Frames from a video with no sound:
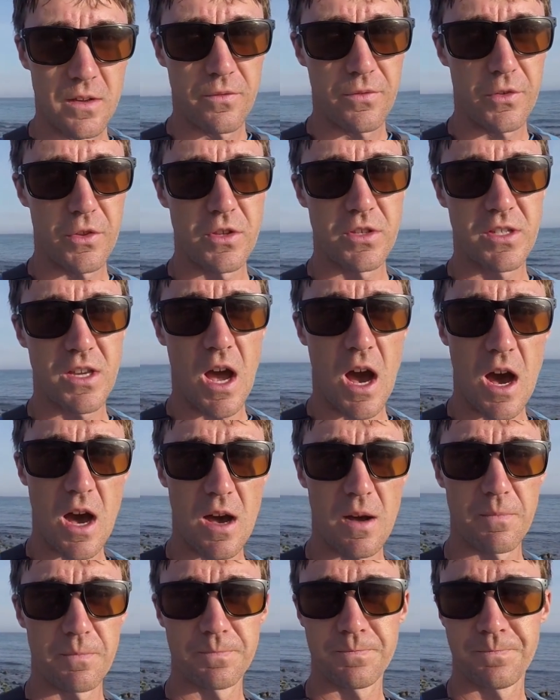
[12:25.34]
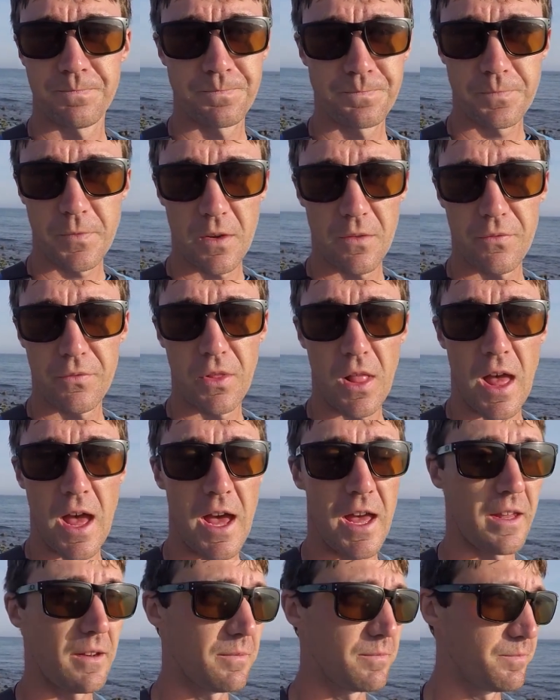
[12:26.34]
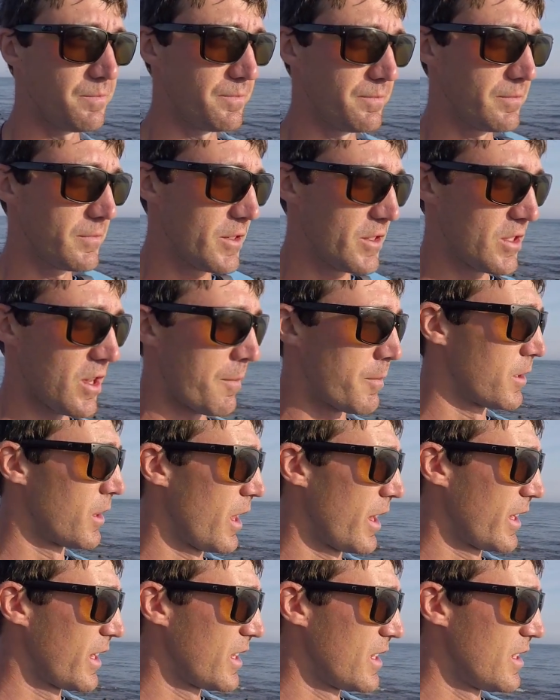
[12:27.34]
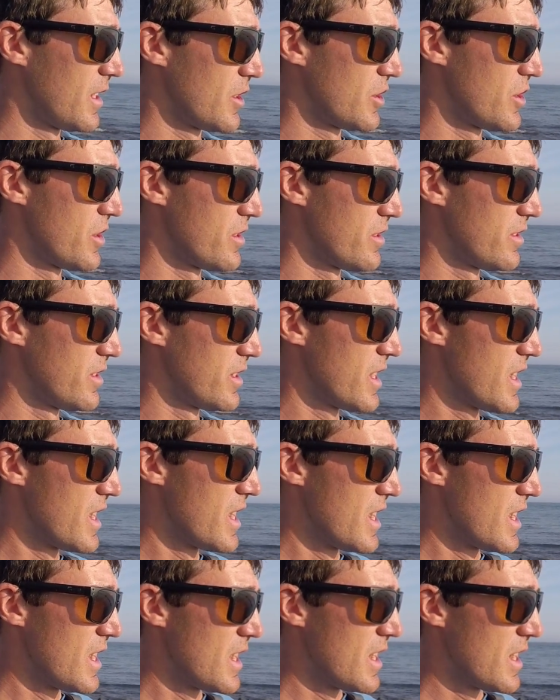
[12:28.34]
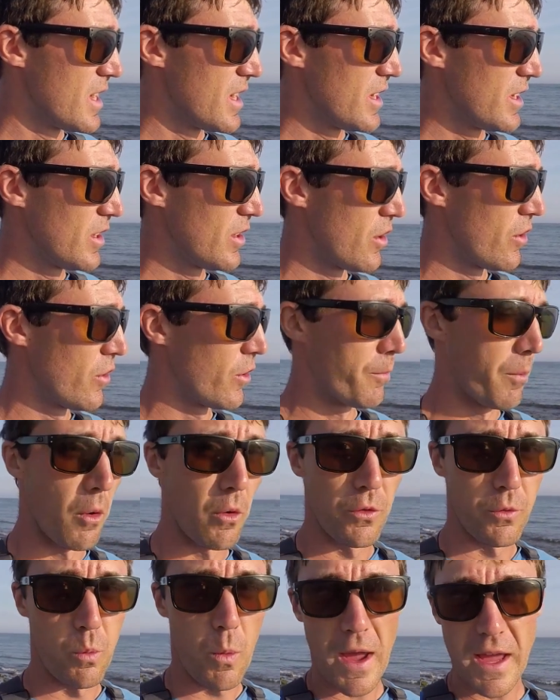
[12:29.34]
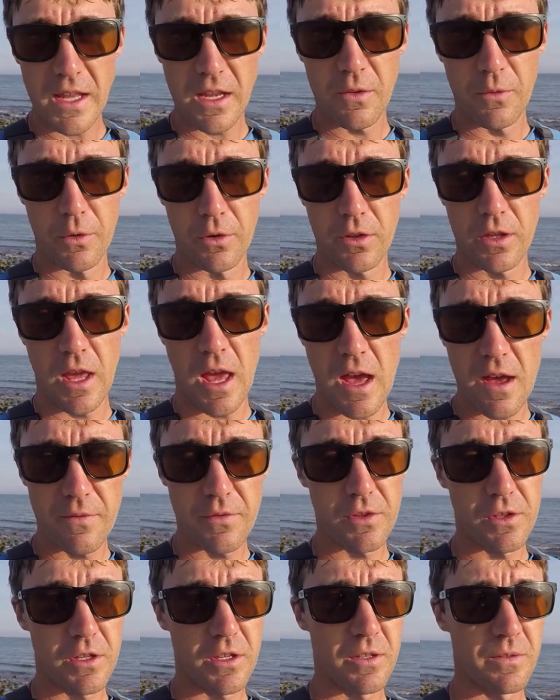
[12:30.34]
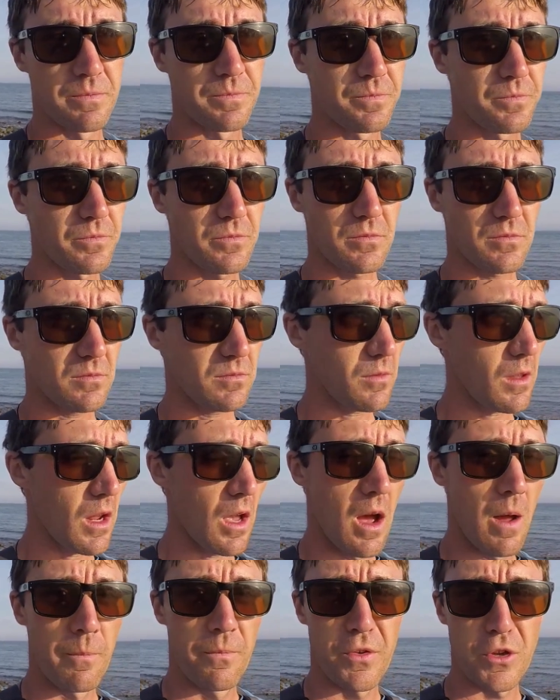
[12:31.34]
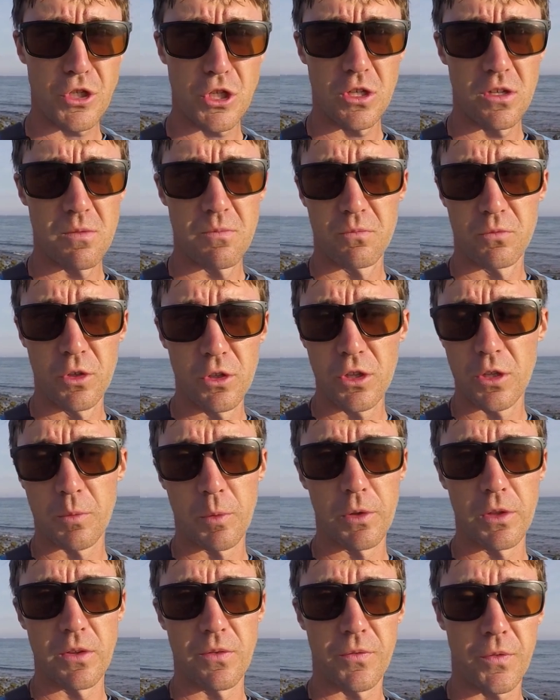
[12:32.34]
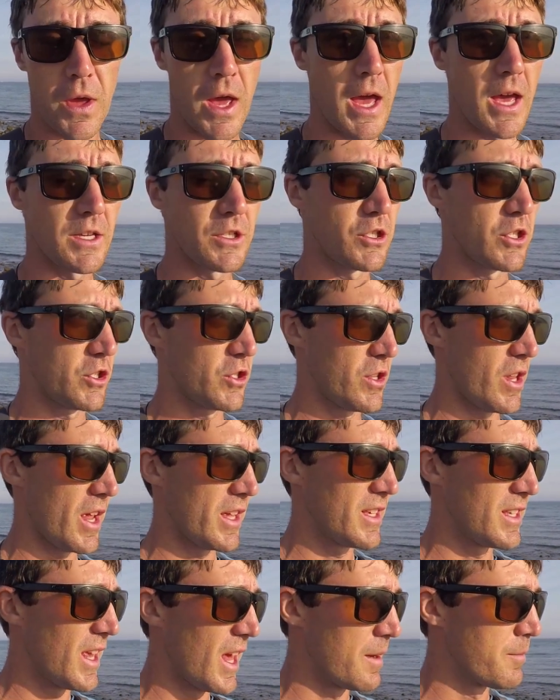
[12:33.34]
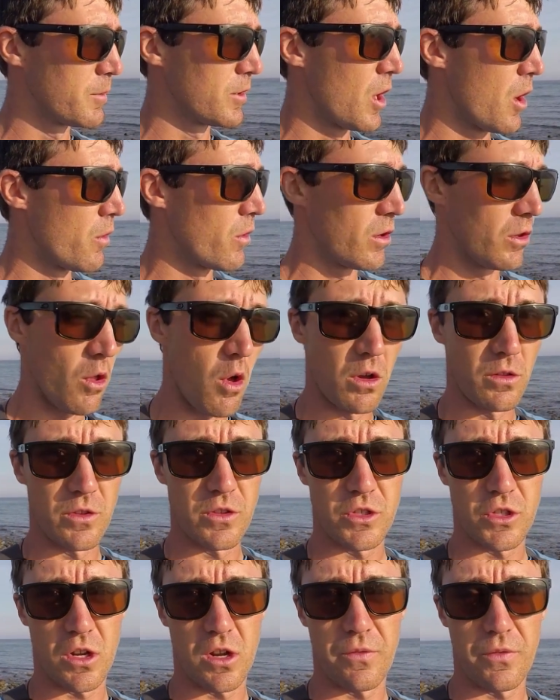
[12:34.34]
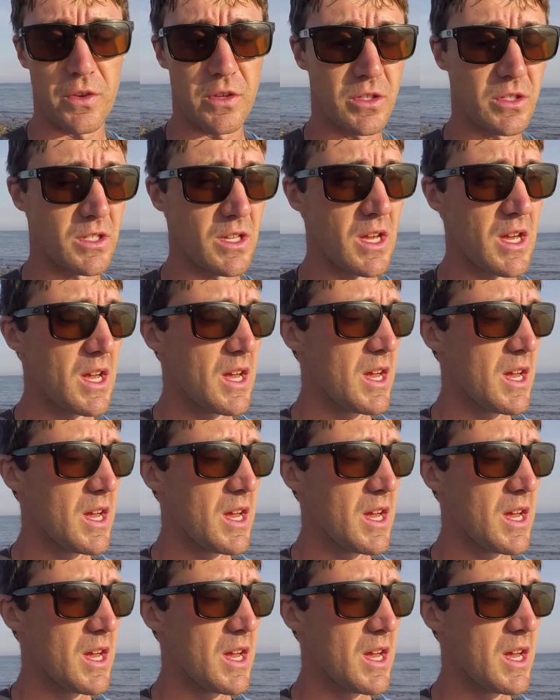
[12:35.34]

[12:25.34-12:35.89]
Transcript: for these calm, flat, summer-like conditions. You know, they're both weighted really heavily. I'm fishing them really, really fast just so that I can get them going along the surface.